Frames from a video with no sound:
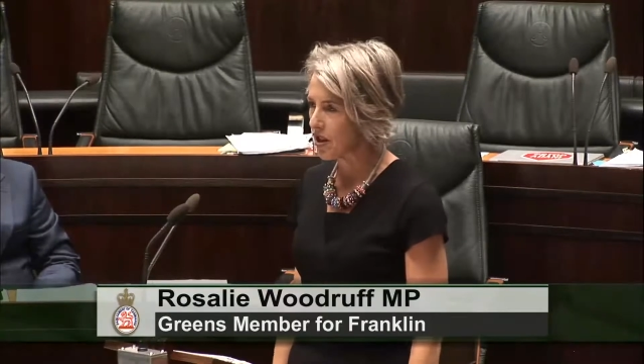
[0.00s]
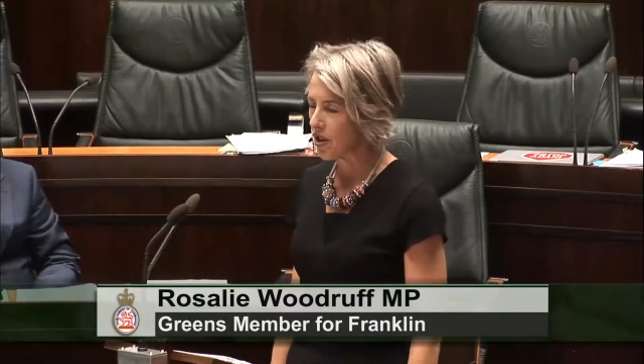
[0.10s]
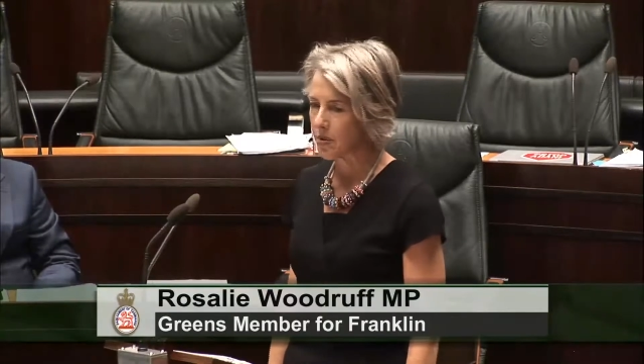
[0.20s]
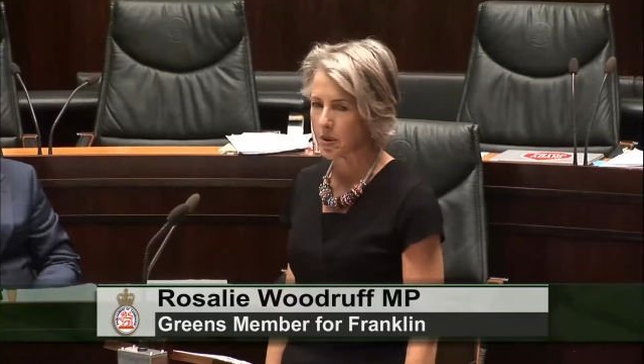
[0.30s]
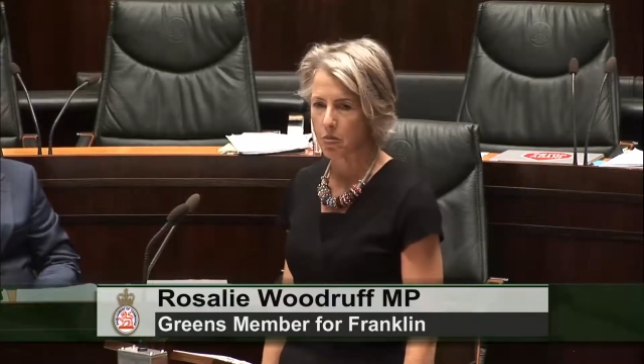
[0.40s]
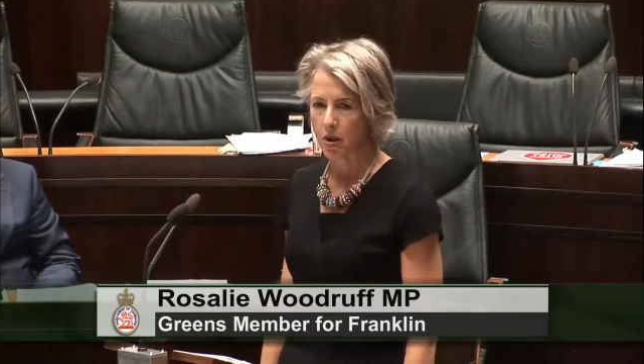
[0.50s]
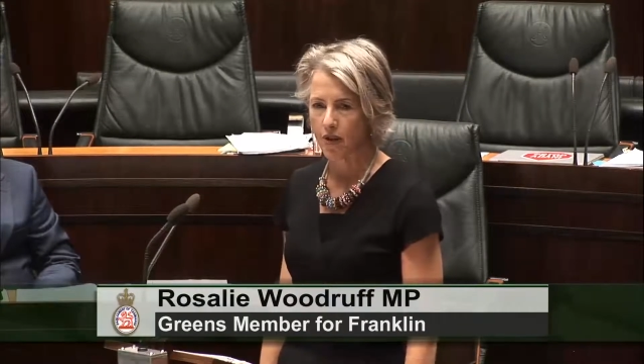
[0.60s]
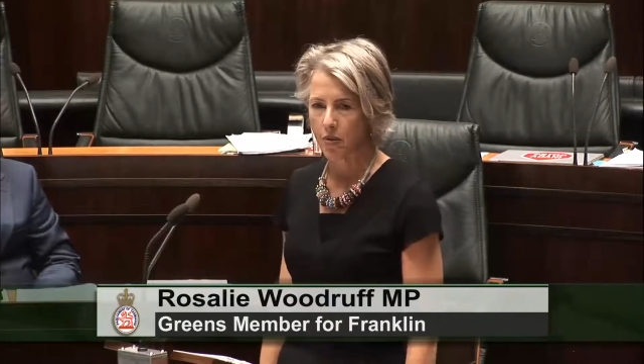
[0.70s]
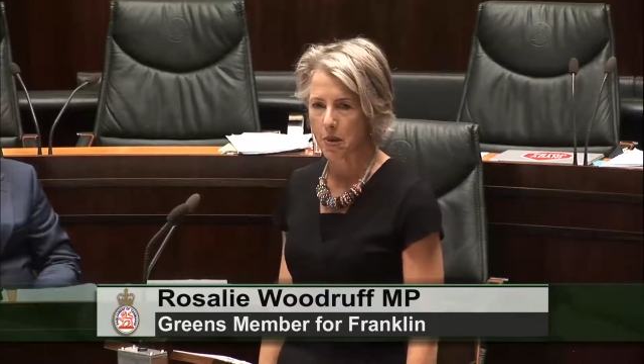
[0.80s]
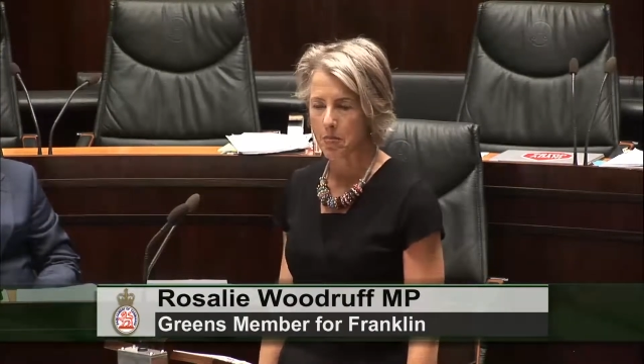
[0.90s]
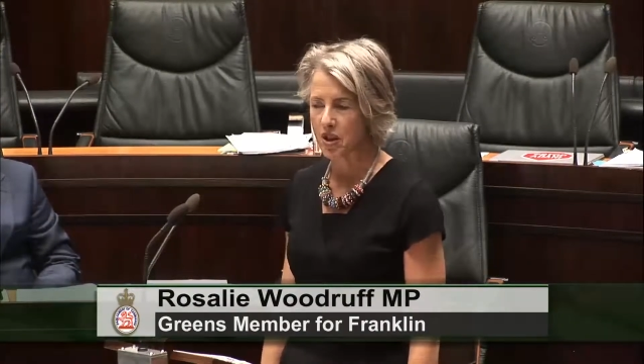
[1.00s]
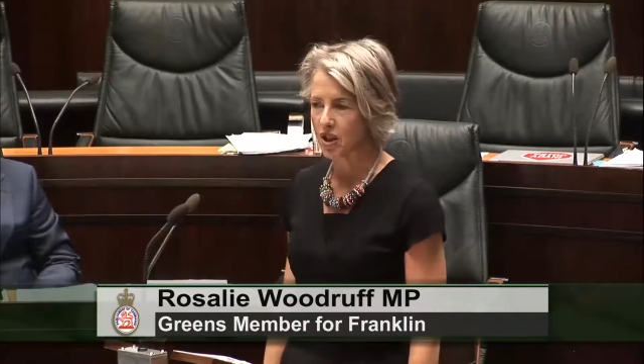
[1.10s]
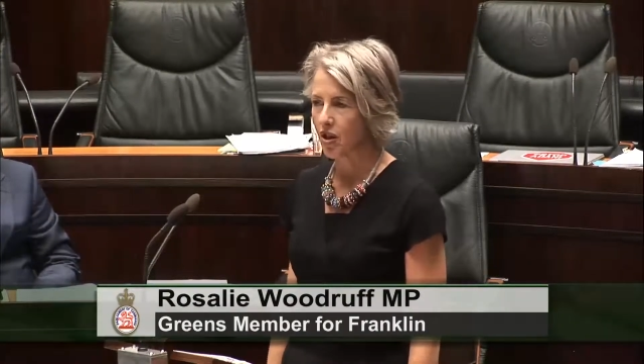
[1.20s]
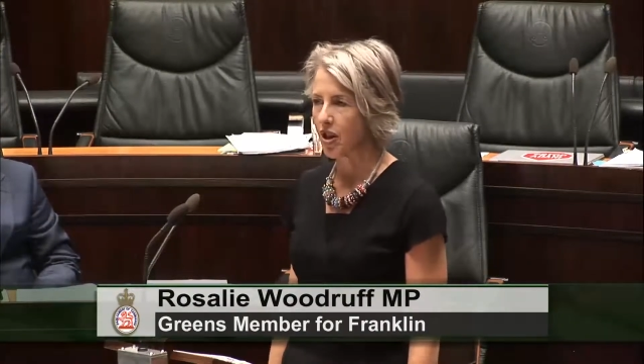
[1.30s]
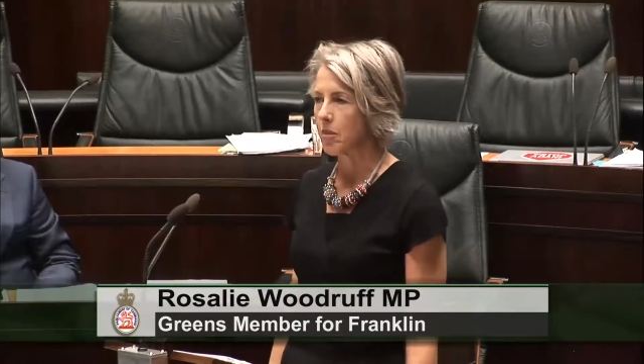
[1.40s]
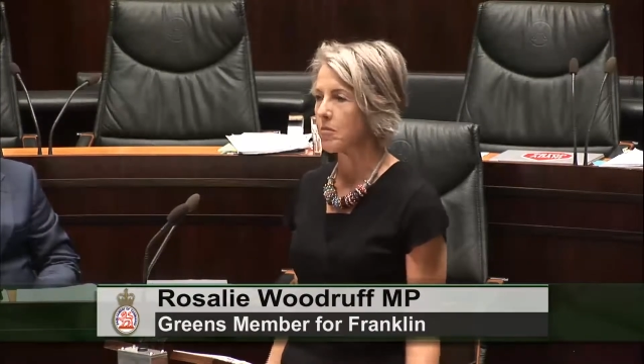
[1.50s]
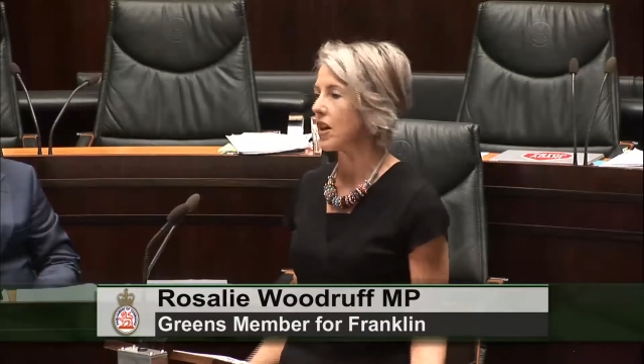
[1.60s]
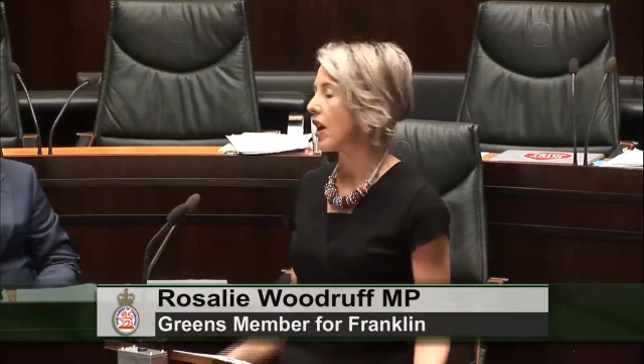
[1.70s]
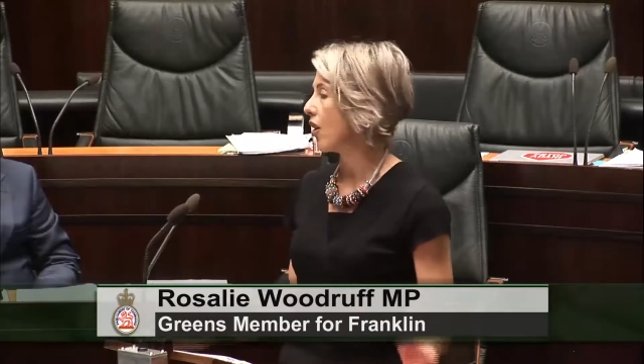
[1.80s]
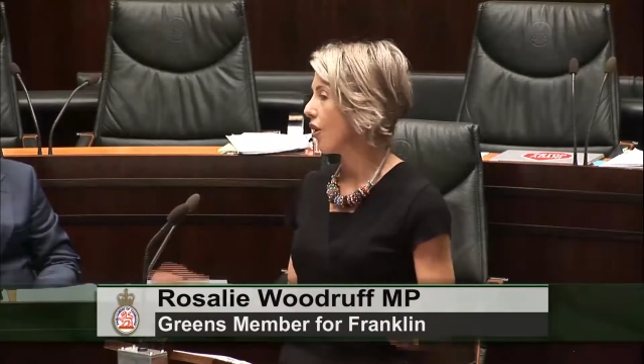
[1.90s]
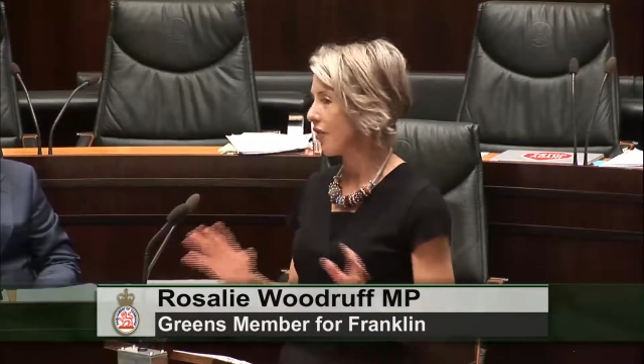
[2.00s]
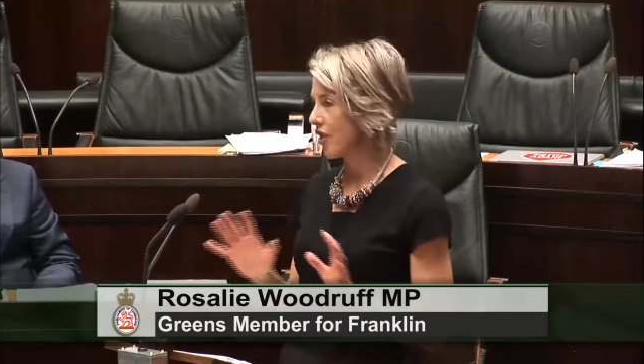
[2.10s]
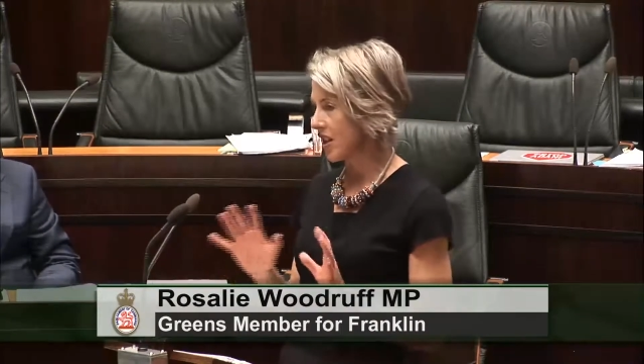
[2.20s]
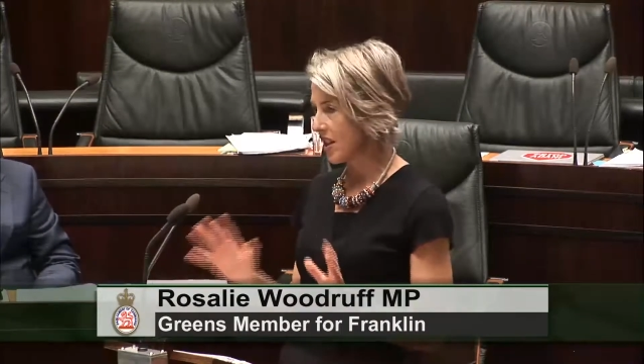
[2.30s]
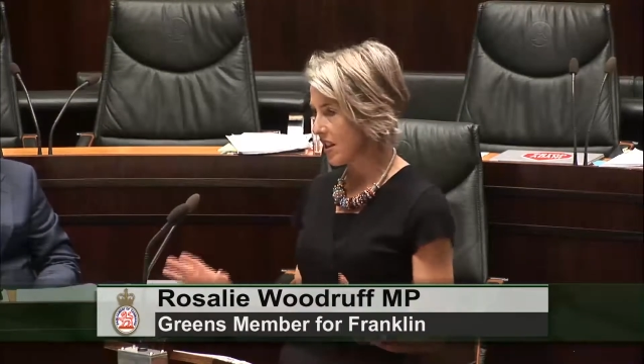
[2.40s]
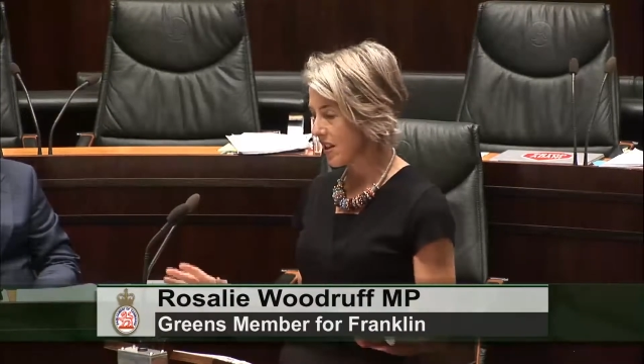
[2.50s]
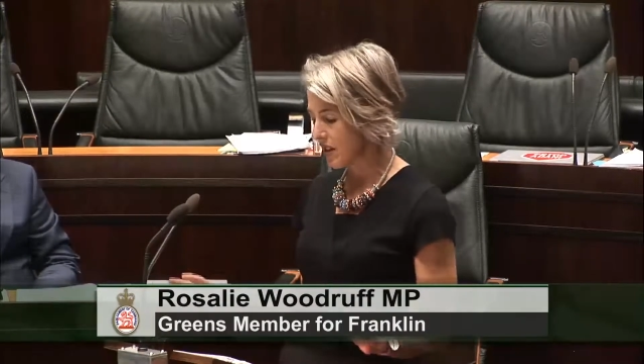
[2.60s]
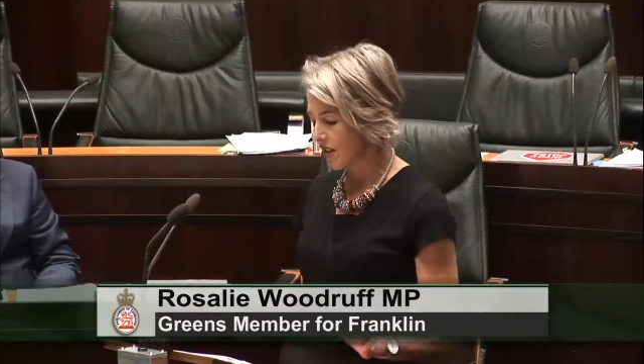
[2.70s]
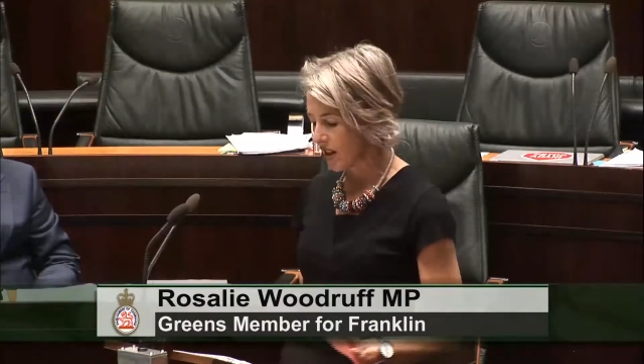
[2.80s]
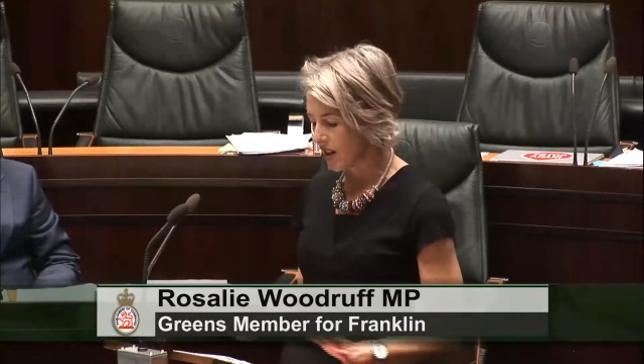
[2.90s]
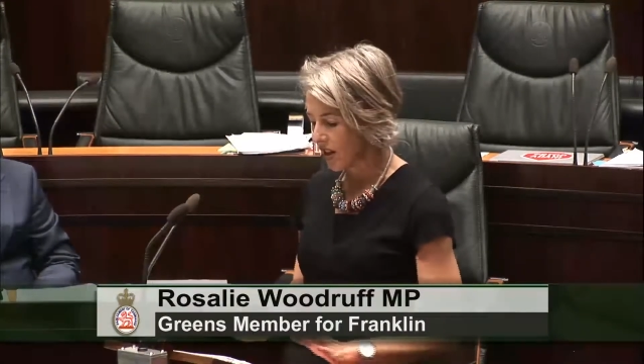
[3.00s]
times in private members' times and over the years